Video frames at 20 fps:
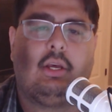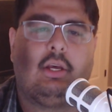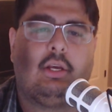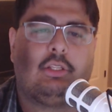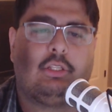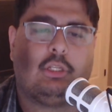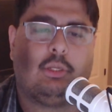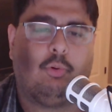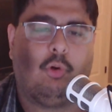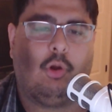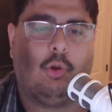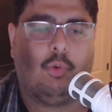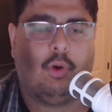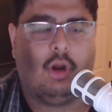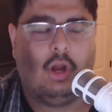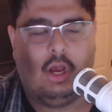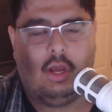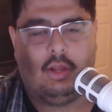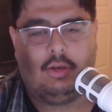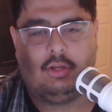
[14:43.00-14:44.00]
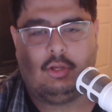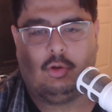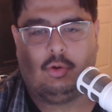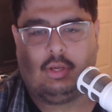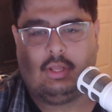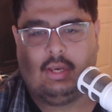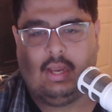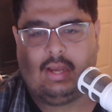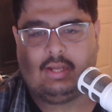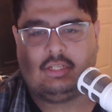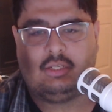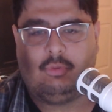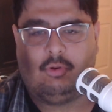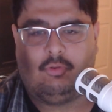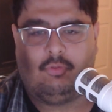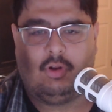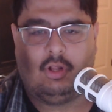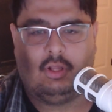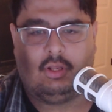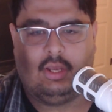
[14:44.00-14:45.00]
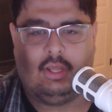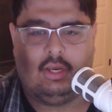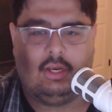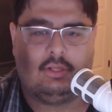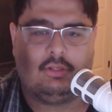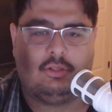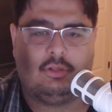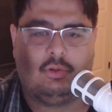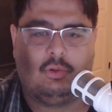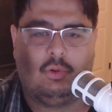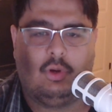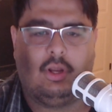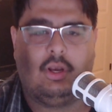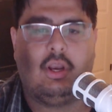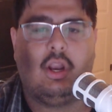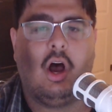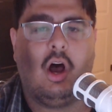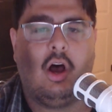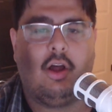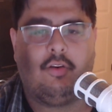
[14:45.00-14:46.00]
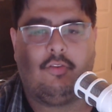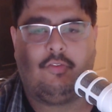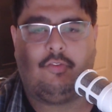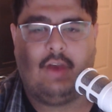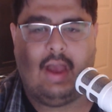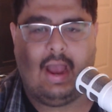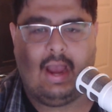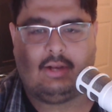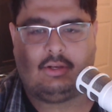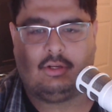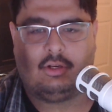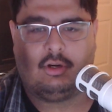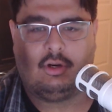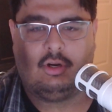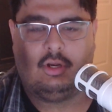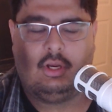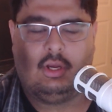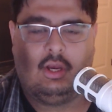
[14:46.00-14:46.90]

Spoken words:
To the point where Hondo can actually be relegated to a non-factor